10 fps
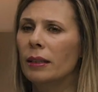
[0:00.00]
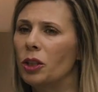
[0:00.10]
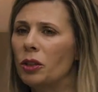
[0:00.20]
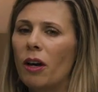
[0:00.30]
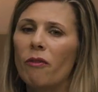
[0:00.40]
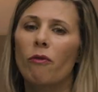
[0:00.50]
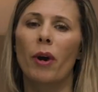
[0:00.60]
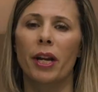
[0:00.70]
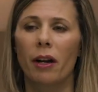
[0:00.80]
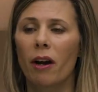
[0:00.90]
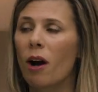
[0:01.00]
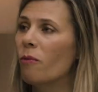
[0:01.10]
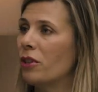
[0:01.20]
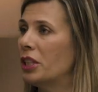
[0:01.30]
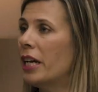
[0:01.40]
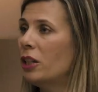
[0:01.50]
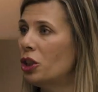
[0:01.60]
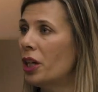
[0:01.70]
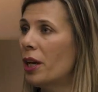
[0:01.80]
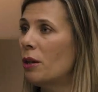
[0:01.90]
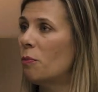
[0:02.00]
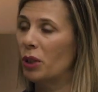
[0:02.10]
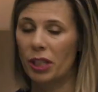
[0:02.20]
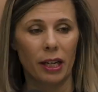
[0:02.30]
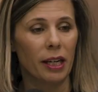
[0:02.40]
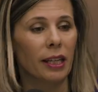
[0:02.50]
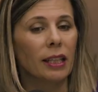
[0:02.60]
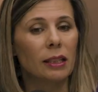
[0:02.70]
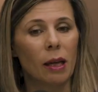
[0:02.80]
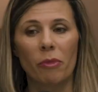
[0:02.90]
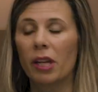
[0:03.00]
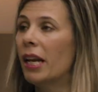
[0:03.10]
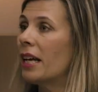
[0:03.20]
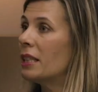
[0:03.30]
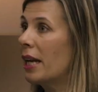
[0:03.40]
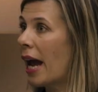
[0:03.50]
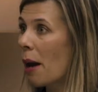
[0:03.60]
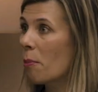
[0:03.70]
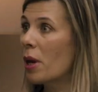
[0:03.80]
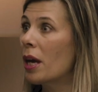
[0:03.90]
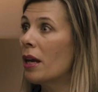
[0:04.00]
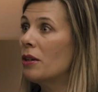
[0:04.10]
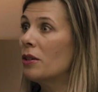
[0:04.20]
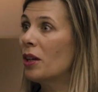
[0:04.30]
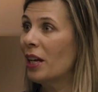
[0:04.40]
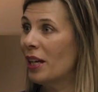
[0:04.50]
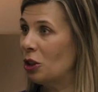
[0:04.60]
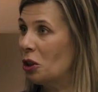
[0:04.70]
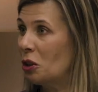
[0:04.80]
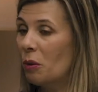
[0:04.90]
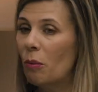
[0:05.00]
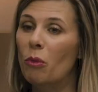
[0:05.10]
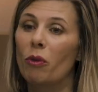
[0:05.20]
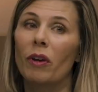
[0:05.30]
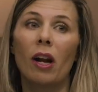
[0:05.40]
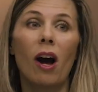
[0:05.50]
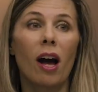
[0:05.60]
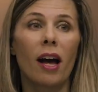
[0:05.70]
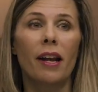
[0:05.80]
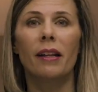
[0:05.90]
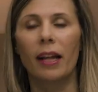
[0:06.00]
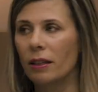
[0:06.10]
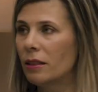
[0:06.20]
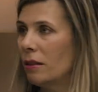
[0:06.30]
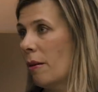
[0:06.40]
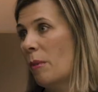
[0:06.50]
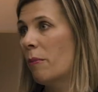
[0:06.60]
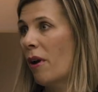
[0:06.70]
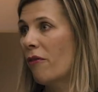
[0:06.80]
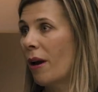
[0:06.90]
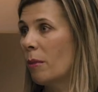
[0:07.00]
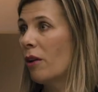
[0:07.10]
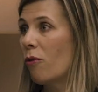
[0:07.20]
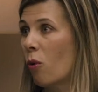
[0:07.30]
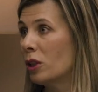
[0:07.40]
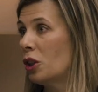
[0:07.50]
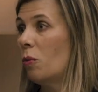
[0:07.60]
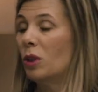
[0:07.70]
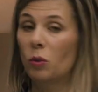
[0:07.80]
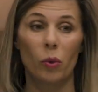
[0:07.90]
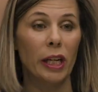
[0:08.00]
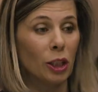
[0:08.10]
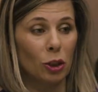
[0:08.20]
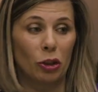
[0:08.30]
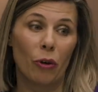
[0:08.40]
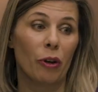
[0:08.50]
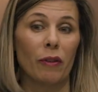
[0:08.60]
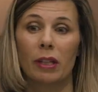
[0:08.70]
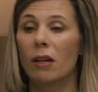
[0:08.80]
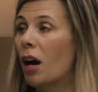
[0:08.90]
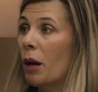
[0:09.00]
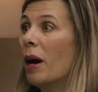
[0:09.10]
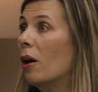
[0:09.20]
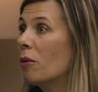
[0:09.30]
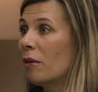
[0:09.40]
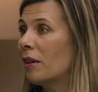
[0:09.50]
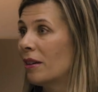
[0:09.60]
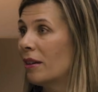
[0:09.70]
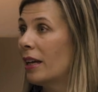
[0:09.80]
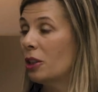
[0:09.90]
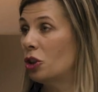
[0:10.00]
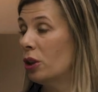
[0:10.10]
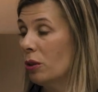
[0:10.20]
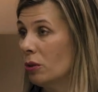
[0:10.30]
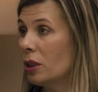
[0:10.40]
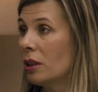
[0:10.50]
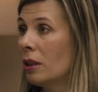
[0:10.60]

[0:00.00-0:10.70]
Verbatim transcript: just avoiding a conversation, pretending that something hasn't happened, just moving on. My family of origin was, we just don't even talk about issues.